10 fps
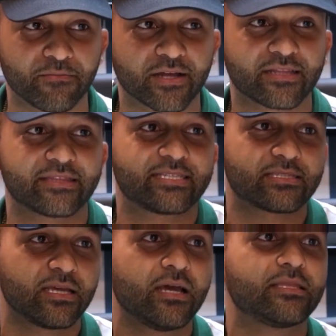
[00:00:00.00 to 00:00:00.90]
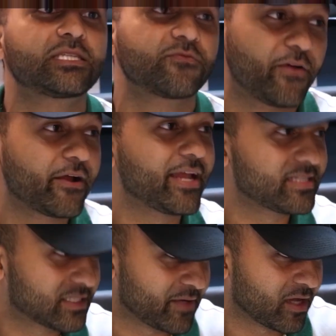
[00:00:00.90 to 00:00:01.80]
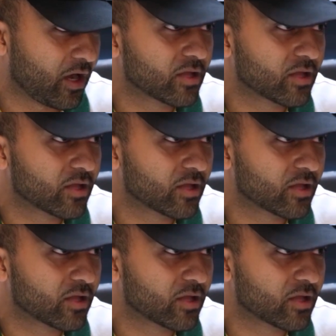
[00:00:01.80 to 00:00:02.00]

But this is very intimate.